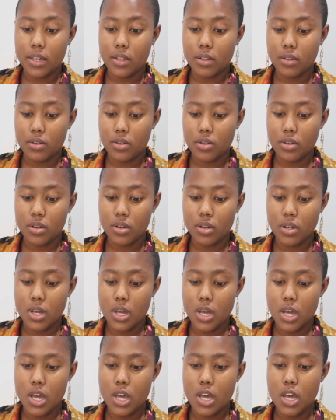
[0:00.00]
then
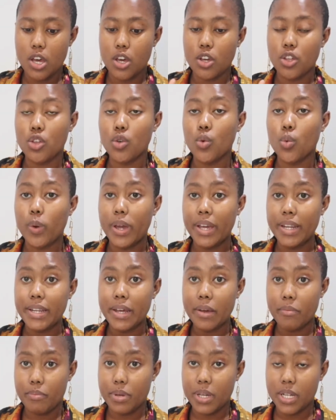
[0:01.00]
you
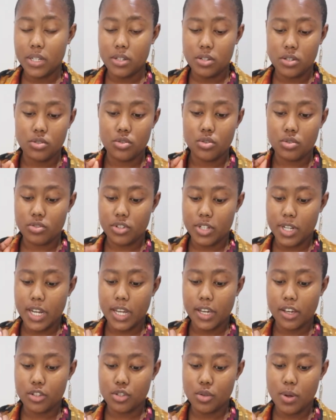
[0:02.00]
wait a bit, don't
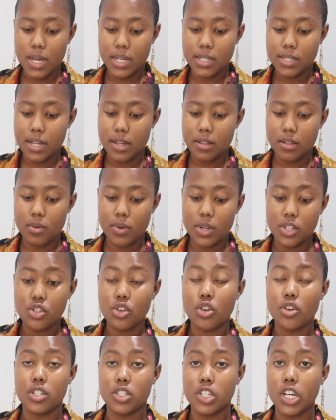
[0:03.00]
click twice, otherwise
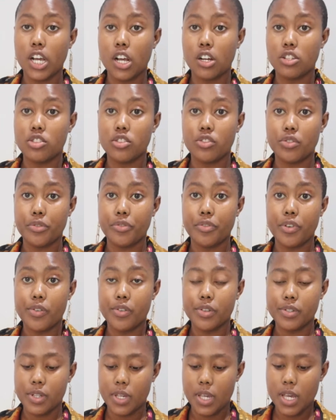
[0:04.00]
you're gonna check out your
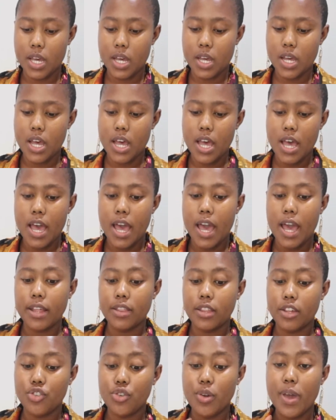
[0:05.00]
referrals here.
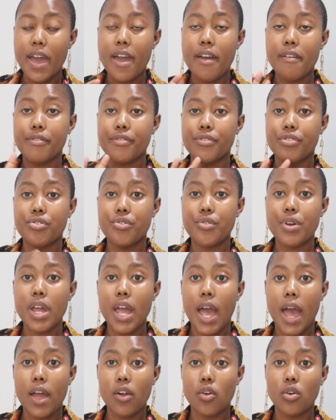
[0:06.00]
And then you have
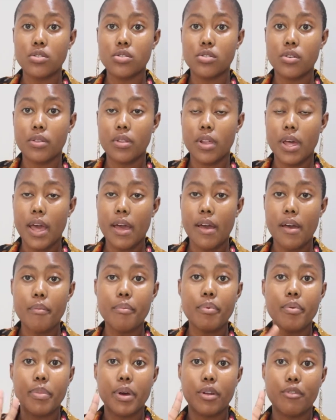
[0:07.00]
3 icons on the
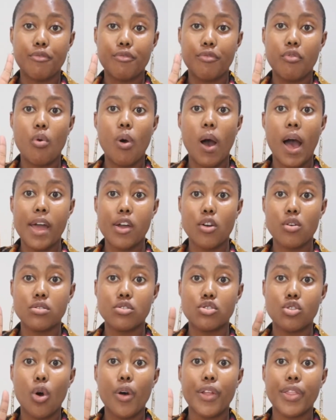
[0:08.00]
app, but 4
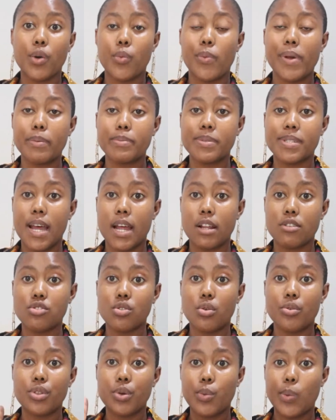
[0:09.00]
icons on the website.
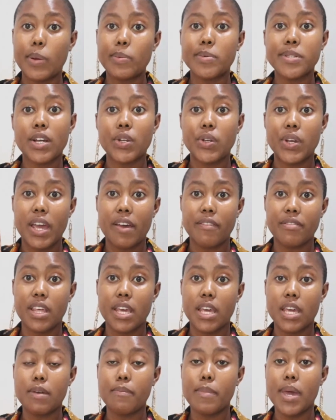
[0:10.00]
So on the website you have
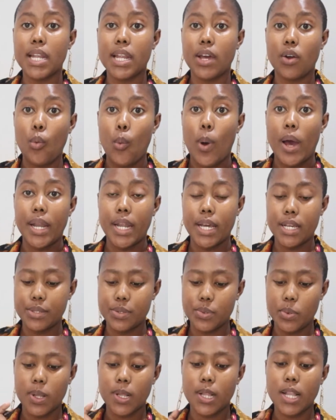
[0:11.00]
the emailing one
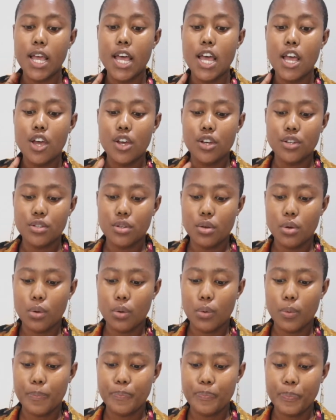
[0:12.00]
as well.
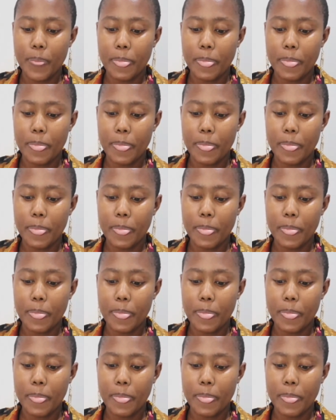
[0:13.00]
So